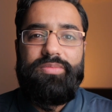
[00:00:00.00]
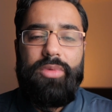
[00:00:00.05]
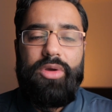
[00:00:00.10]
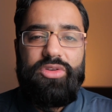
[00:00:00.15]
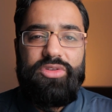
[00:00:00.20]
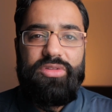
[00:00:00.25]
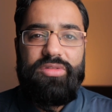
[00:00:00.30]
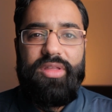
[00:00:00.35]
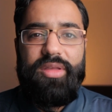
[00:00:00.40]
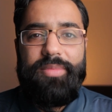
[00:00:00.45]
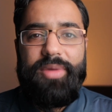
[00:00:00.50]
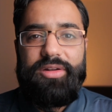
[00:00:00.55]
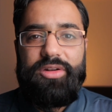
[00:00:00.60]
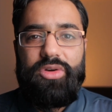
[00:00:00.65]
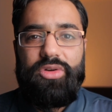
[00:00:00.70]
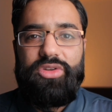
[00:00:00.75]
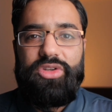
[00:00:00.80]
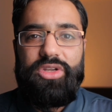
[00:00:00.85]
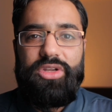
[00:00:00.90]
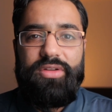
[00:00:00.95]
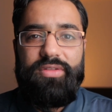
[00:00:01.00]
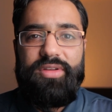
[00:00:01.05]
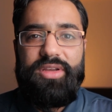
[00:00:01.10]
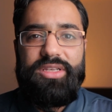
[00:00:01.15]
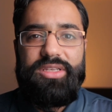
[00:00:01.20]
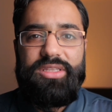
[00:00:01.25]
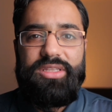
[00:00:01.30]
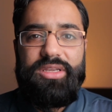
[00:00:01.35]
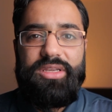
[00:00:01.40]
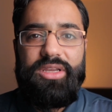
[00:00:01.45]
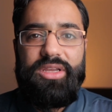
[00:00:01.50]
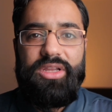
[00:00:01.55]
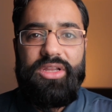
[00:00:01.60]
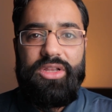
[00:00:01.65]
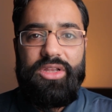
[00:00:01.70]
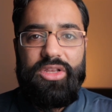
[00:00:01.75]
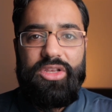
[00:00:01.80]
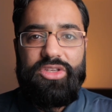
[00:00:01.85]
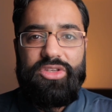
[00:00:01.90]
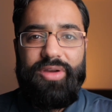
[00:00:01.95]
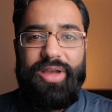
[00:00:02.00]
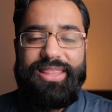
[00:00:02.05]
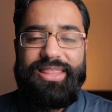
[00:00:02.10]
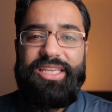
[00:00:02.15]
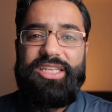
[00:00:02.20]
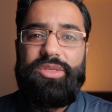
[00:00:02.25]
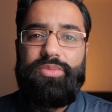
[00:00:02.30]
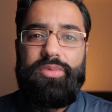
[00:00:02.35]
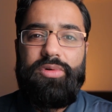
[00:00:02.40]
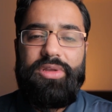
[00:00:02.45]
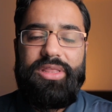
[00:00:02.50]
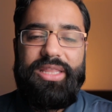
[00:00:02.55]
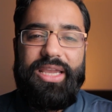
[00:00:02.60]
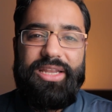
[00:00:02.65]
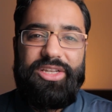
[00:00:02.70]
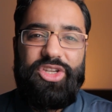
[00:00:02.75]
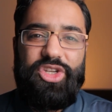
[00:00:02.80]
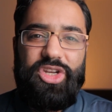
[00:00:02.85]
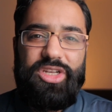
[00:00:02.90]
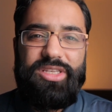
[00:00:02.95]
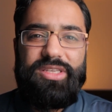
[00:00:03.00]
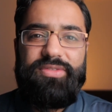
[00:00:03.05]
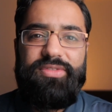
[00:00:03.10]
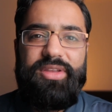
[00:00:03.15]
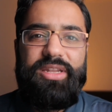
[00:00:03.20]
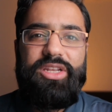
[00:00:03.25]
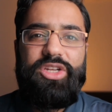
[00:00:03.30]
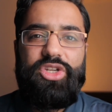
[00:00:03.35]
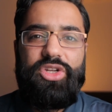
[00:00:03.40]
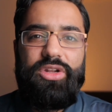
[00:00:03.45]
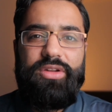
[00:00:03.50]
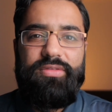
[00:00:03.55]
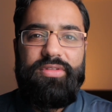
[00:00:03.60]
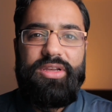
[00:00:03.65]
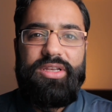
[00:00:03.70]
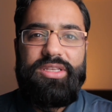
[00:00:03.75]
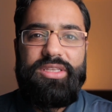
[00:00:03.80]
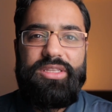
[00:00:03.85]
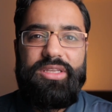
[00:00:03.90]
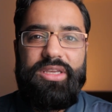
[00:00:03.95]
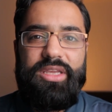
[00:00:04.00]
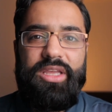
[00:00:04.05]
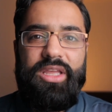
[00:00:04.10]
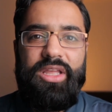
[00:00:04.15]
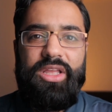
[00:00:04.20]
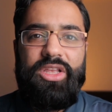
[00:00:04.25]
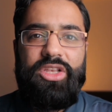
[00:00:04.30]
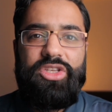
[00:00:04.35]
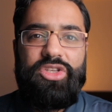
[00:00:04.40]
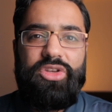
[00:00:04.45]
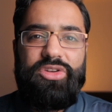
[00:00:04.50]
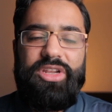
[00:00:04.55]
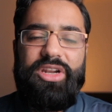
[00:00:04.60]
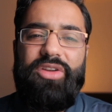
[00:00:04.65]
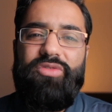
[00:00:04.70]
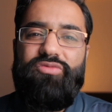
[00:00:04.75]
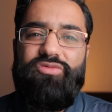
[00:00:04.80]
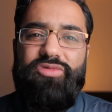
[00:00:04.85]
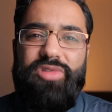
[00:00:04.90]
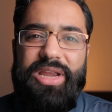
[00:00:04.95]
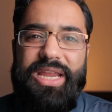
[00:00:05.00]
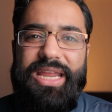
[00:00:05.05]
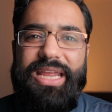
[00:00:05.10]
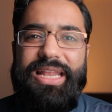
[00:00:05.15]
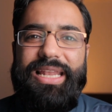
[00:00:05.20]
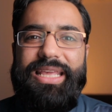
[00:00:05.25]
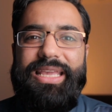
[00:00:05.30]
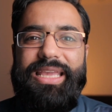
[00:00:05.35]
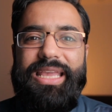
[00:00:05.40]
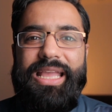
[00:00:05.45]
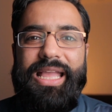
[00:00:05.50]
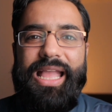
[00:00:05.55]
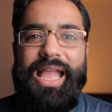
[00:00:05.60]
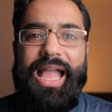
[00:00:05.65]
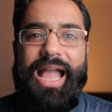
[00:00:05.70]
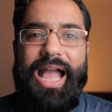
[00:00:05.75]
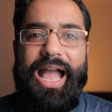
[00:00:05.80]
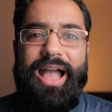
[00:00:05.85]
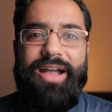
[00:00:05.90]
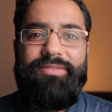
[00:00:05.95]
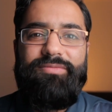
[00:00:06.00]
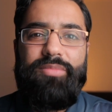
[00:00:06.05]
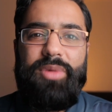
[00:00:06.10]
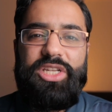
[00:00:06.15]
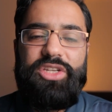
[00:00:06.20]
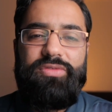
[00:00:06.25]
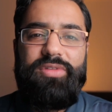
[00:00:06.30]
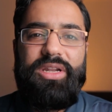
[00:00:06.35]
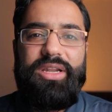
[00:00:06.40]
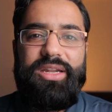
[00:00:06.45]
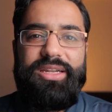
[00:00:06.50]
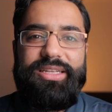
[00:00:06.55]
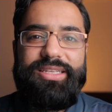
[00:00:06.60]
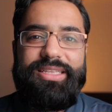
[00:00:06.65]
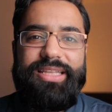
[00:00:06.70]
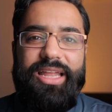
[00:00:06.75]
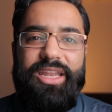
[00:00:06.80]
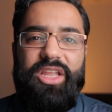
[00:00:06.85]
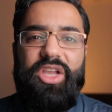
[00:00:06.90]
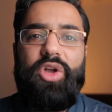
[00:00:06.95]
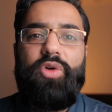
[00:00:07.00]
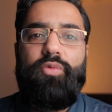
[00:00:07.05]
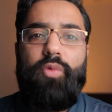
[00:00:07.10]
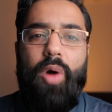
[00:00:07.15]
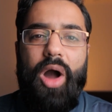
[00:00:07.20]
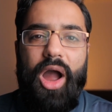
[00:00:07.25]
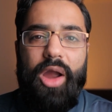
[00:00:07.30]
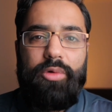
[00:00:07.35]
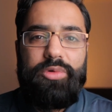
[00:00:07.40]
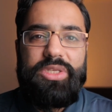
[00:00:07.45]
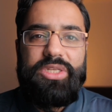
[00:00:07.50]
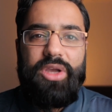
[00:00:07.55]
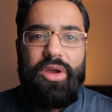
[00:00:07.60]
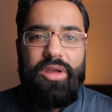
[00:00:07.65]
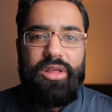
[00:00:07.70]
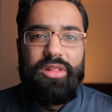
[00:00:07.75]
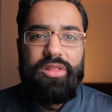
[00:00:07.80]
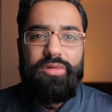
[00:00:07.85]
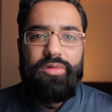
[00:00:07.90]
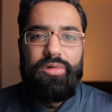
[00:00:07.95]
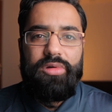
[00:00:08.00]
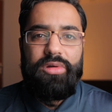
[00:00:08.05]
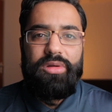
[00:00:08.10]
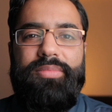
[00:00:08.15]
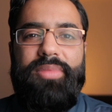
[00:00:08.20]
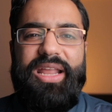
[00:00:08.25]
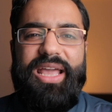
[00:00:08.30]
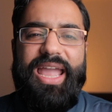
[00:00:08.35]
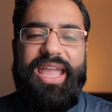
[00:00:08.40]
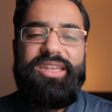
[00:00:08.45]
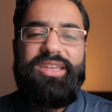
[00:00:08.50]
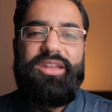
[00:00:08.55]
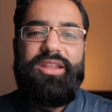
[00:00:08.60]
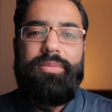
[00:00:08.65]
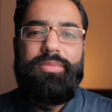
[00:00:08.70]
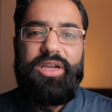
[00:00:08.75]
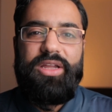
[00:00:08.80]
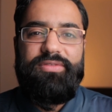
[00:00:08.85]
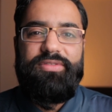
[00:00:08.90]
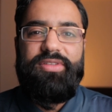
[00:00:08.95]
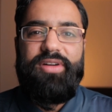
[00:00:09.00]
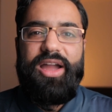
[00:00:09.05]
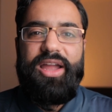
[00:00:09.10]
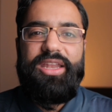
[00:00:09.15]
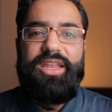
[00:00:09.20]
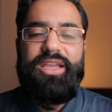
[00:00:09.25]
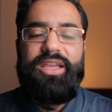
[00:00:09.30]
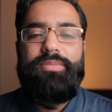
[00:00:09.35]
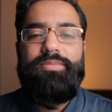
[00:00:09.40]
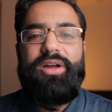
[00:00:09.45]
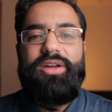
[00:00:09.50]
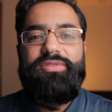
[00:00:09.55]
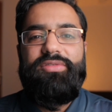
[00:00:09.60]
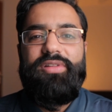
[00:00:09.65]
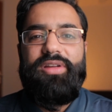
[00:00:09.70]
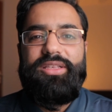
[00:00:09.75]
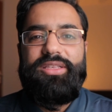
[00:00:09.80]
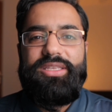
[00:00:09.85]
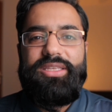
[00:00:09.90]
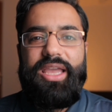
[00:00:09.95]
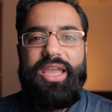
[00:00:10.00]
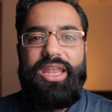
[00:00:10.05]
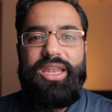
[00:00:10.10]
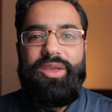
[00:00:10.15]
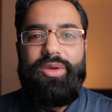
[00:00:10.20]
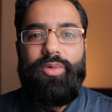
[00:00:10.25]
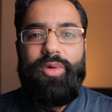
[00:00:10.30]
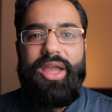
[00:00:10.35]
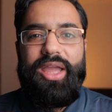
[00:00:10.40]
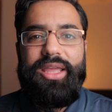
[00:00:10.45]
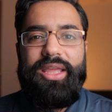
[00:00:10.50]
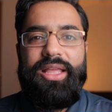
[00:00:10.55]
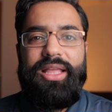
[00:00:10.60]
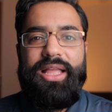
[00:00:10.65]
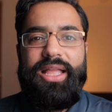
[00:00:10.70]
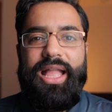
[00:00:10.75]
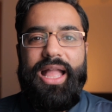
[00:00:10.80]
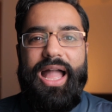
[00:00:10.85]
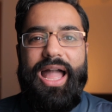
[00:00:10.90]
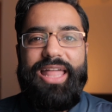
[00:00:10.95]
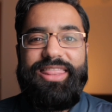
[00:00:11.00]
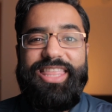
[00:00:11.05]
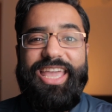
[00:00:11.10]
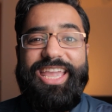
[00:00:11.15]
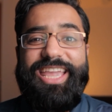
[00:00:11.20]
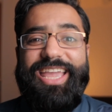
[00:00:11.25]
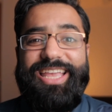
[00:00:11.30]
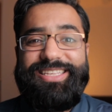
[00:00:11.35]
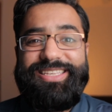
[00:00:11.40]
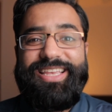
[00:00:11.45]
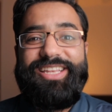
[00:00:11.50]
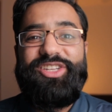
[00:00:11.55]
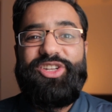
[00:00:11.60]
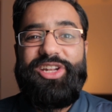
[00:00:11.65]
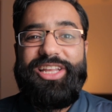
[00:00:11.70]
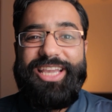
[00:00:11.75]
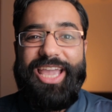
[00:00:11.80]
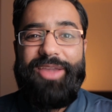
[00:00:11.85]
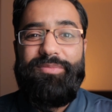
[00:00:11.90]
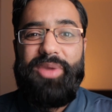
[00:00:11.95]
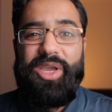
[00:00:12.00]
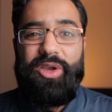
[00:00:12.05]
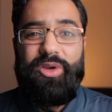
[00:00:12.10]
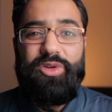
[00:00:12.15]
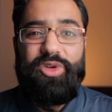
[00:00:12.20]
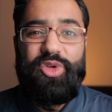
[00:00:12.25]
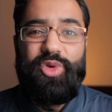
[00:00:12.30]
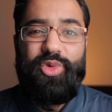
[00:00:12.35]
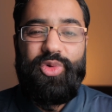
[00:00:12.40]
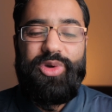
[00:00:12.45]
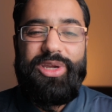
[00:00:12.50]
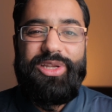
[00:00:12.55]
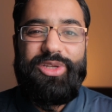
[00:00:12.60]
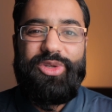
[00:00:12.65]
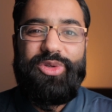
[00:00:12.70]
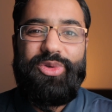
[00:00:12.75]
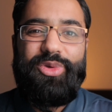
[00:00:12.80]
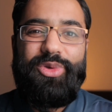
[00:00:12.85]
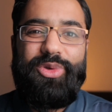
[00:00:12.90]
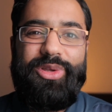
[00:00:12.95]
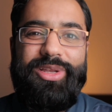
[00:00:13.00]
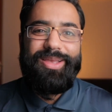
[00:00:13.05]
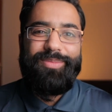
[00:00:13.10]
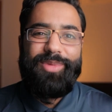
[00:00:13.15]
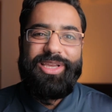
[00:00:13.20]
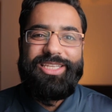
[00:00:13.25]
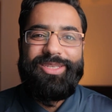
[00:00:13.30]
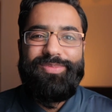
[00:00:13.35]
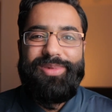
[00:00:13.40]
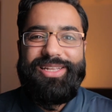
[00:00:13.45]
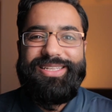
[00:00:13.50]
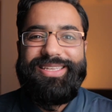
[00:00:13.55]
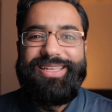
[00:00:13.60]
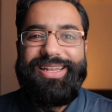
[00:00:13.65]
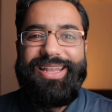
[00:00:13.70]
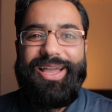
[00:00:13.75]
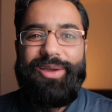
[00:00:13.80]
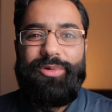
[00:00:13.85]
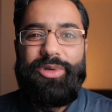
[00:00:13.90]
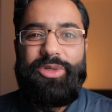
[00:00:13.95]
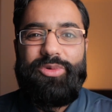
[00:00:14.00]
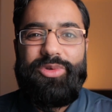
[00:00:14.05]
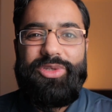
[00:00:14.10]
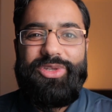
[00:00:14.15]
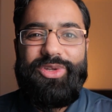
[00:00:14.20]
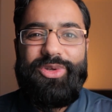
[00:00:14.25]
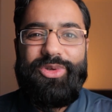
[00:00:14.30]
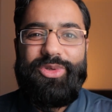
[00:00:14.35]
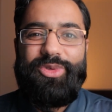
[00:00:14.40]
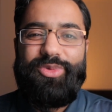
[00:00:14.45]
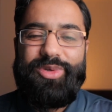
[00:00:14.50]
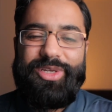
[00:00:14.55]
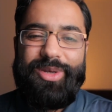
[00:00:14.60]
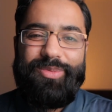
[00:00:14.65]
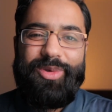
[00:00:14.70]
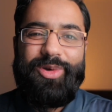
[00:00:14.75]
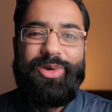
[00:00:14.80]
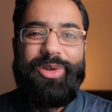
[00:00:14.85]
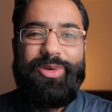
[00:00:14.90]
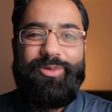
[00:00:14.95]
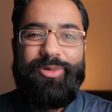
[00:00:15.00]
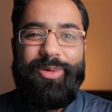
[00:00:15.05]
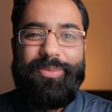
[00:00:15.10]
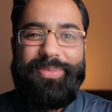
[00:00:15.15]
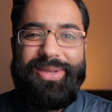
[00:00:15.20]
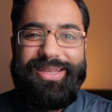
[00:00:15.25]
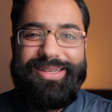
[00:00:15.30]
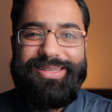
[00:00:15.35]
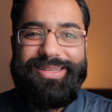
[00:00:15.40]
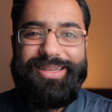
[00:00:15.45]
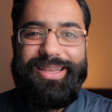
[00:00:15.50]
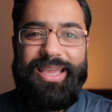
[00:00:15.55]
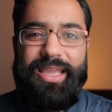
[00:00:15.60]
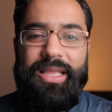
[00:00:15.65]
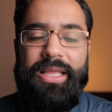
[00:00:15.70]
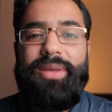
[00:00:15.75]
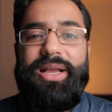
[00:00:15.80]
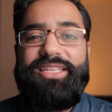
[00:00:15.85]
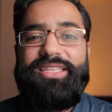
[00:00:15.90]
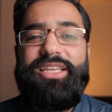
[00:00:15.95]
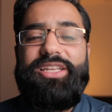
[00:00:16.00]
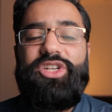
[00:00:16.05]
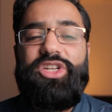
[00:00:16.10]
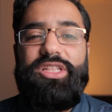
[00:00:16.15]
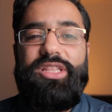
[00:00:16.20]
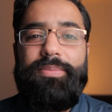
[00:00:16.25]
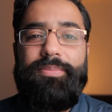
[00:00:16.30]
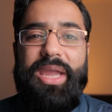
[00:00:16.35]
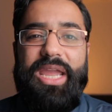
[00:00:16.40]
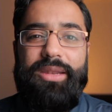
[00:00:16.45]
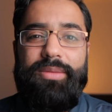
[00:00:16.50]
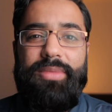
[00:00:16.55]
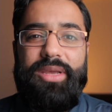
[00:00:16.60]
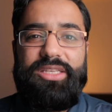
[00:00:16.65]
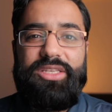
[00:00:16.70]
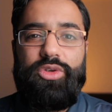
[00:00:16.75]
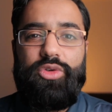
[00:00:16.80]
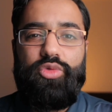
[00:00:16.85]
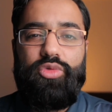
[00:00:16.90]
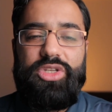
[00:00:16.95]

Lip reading: most of them had gone to university. So at this point, they'd just finished university, so didn't really have much of an understanding of what I was going through. But I ended up confiding in my friends anyway, and they essentially gave me a good talking to. Some explicit language was used, which I'm not going to repeat today. But essentially the main message